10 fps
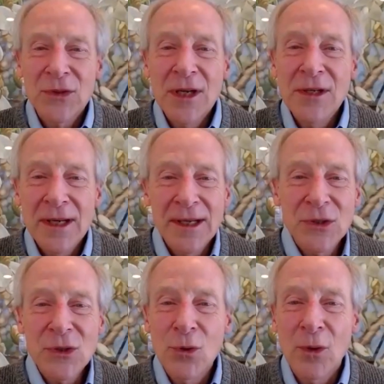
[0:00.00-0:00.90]
sending
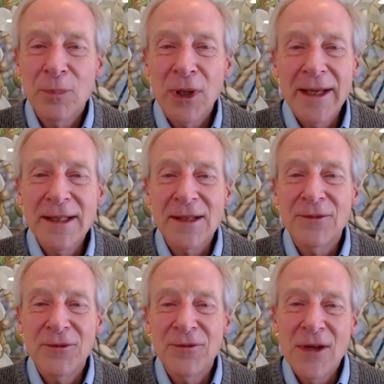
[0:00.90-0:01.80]
us to a place of
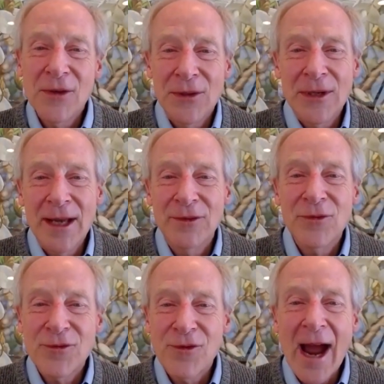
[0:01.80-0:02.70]
fear and
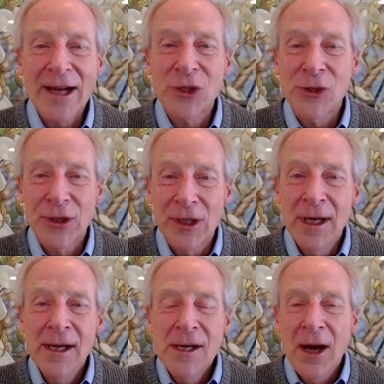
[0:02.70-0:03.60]
fracture.
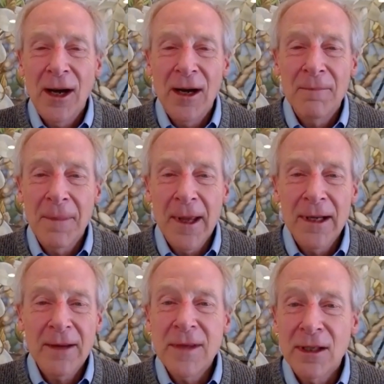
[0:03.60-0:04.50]

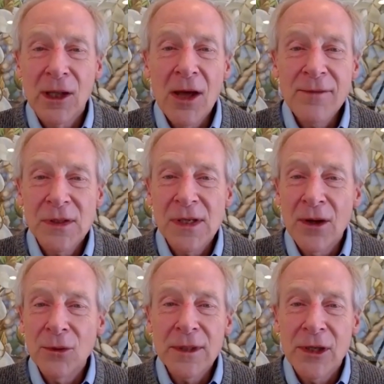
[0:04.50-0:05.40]
And I think love is the
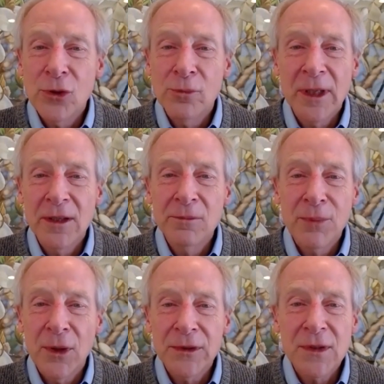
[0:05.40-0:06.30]
only human
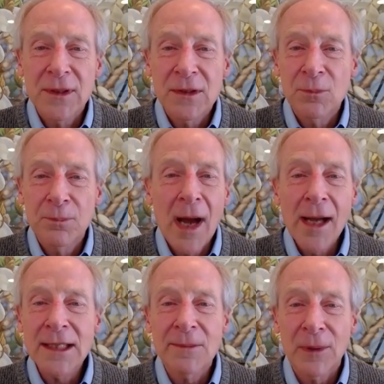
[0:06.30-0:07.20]
impulse that's
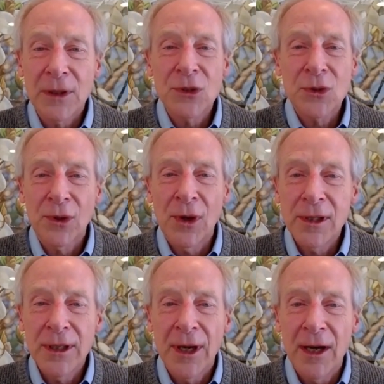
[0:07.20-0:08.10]
possibly
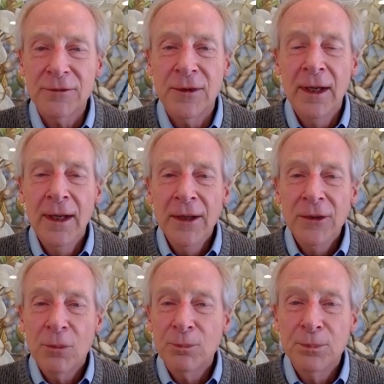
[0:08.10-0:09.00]
strong enough
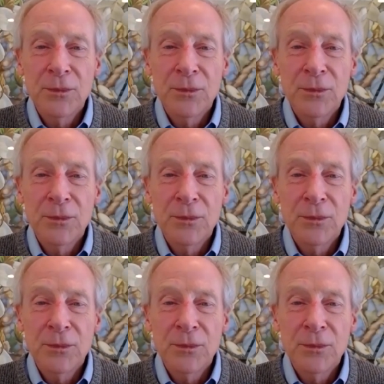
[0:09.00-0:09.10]
to